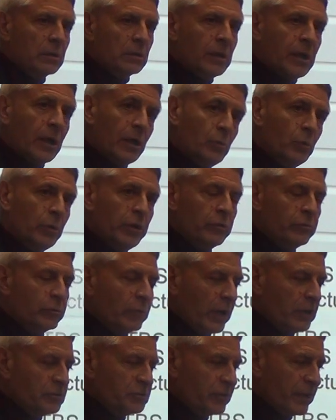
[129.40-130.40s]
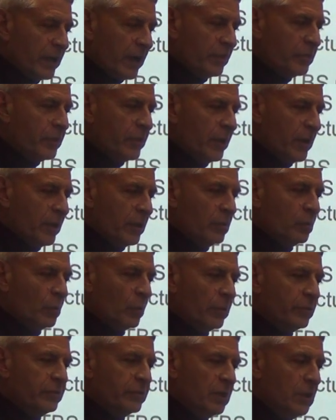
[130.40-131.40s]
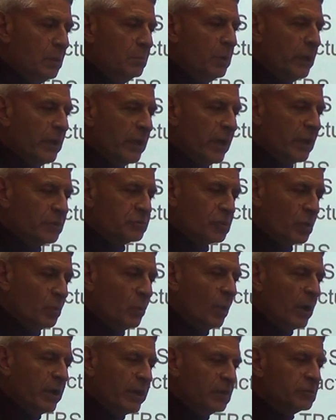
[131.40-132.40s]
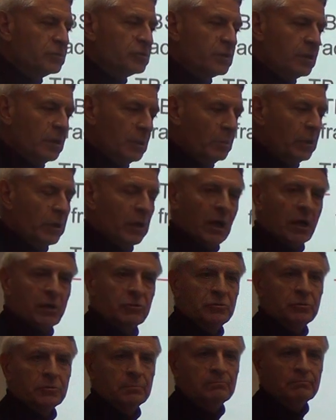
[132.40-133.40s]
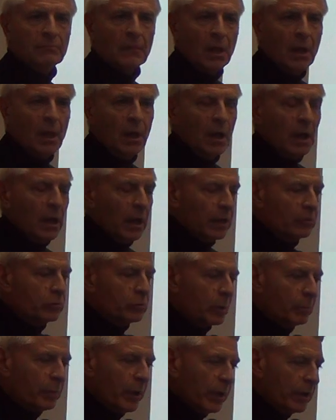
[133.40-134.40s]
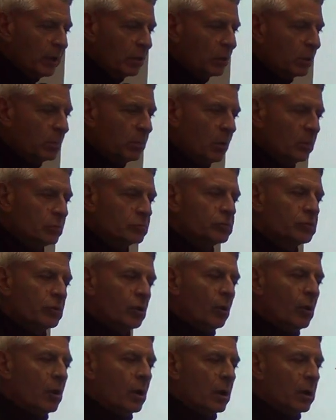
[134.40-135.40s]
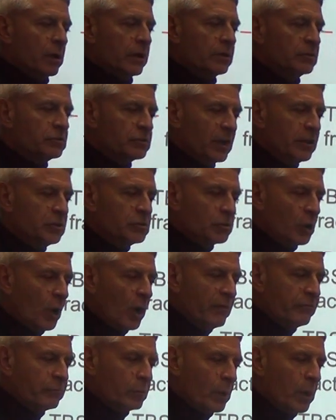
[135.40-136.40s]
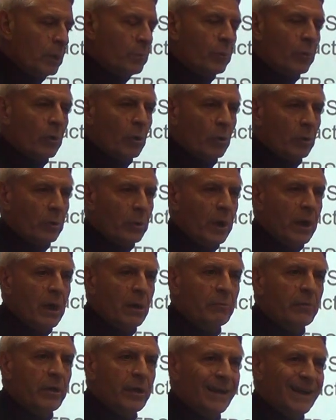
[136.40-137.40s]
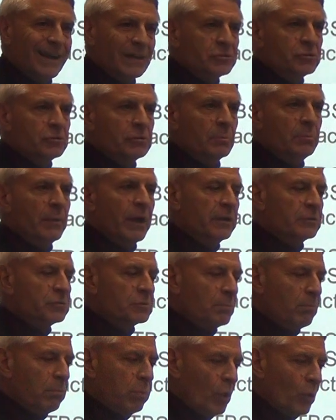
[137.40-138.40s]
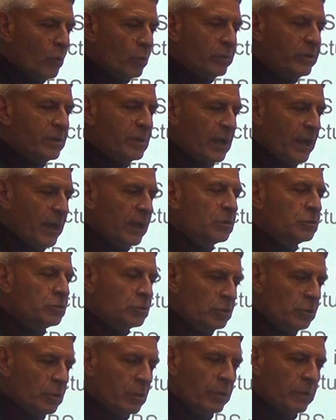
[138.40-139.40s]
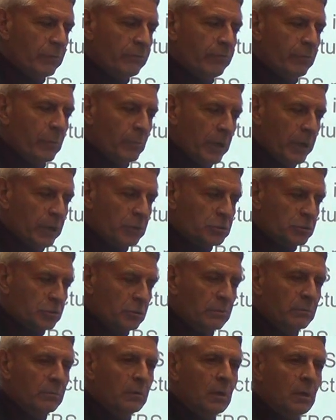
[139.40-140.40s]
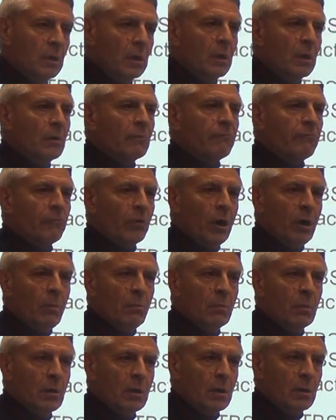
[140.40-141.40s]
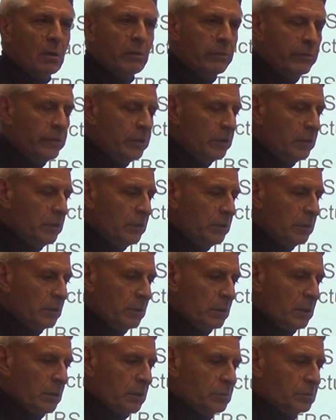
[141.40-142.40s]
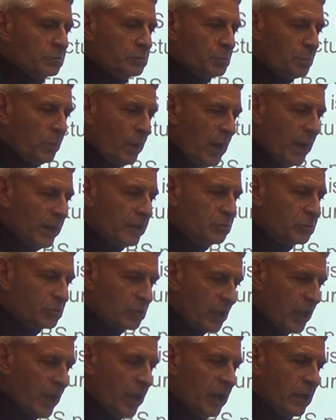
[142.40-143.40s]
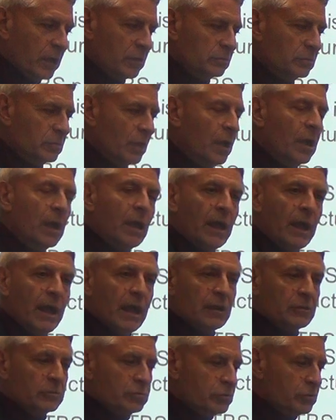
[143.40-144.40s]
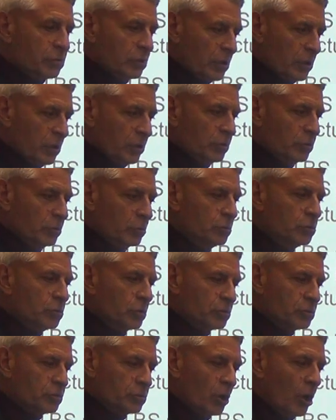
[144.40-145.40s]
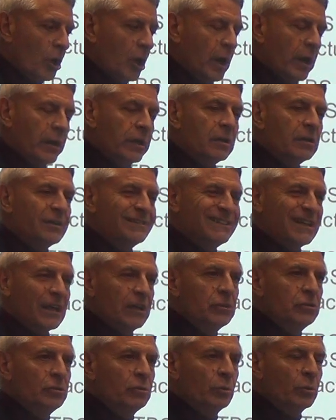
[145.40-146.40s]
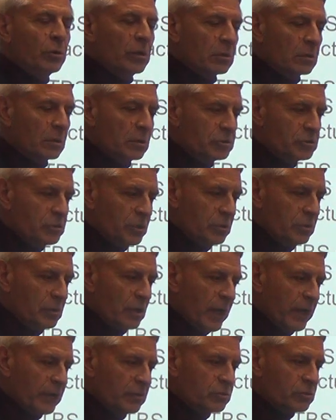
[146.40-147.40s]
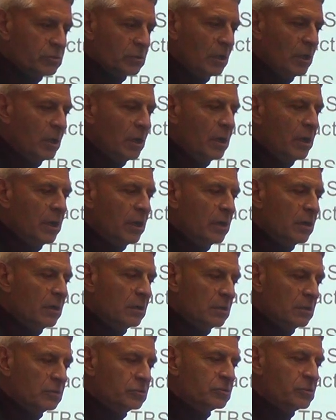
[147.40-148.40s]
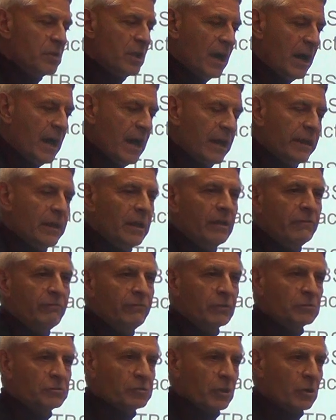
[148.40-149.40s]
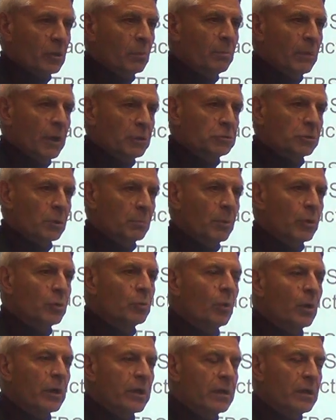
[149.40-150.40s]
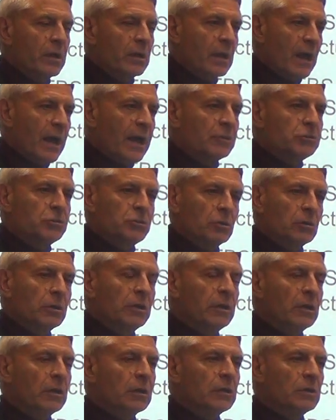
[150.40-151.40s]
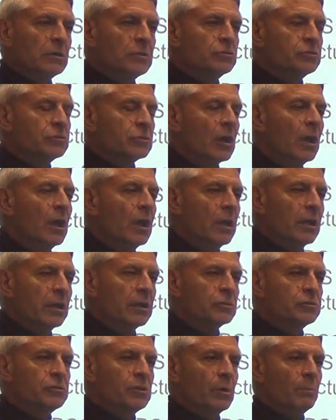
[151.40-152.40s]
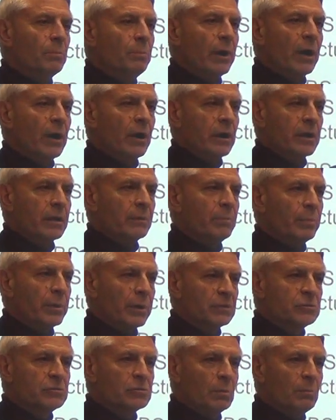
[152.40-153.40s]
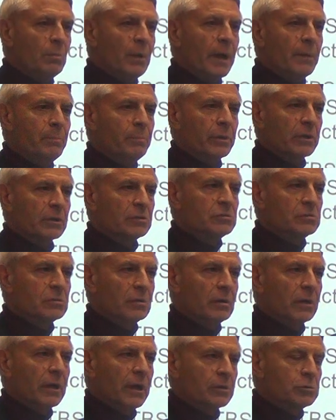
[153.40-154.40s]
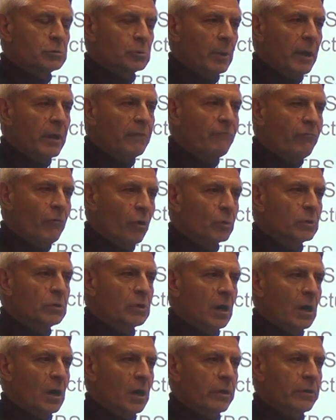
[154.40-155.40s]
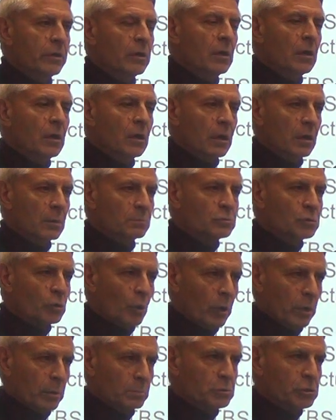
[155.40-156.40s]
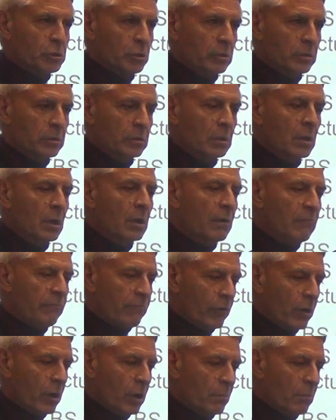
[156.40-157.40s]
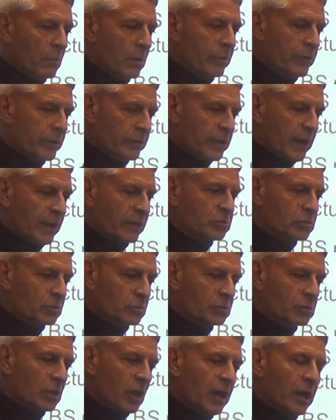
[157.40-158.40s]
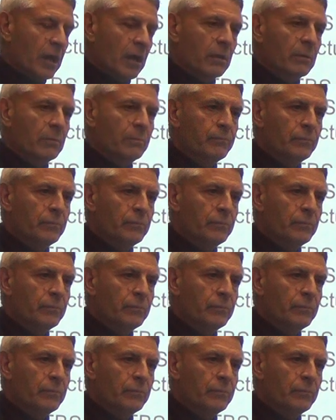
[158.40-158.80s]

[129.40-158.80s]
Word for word: Can we address that then with TBS? And what is TBS? And trabecular bone score is a software program that estimates bone texture information from the uh, spine scan as uh, you just saw. It is a unitless index and it is not a physical measurement. What it actually is, is comparing pixel by pixel X-ray photon absorption from the DEXA scan.